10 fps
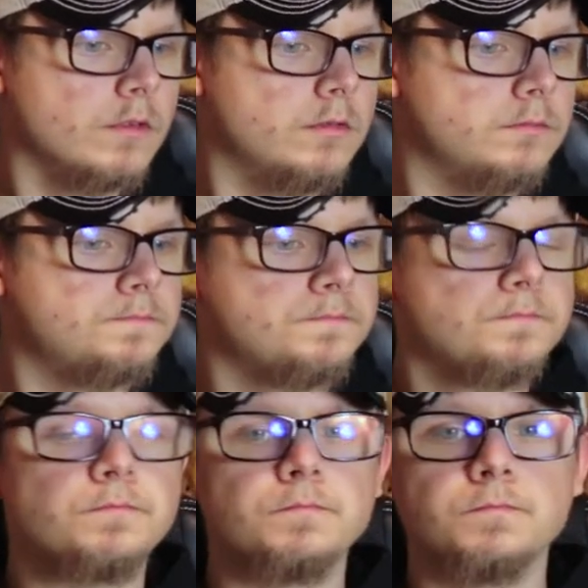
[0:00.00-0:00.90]

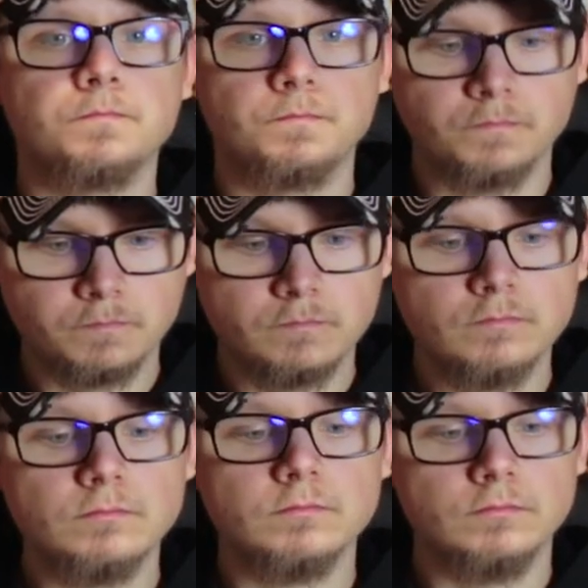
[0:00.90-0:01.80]

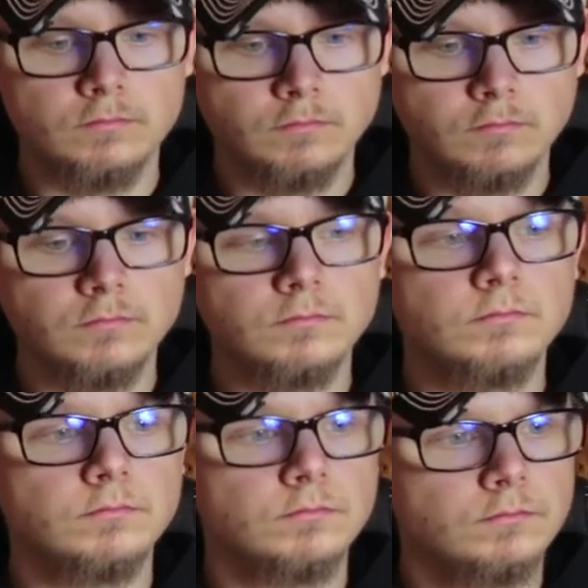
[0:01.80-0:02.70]

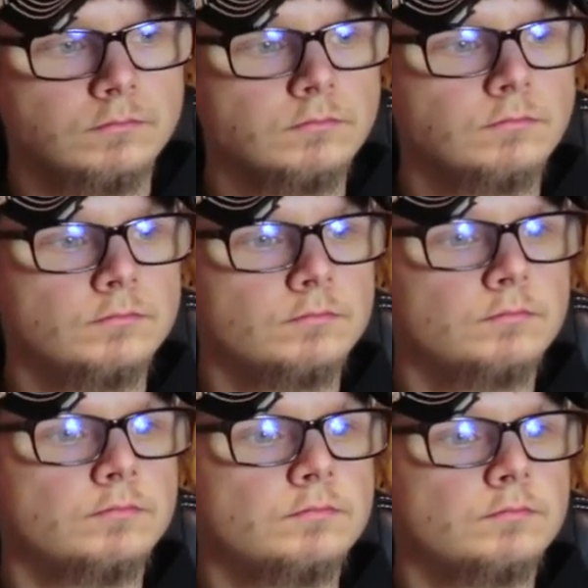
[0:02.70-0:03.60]

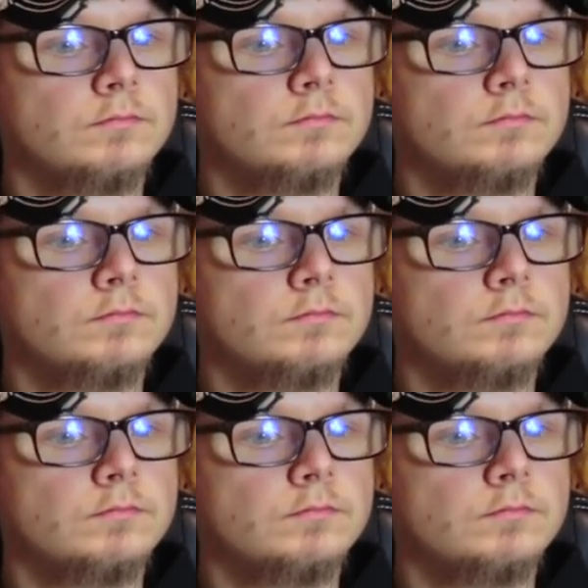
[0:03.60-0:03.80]
This person isn't speaking.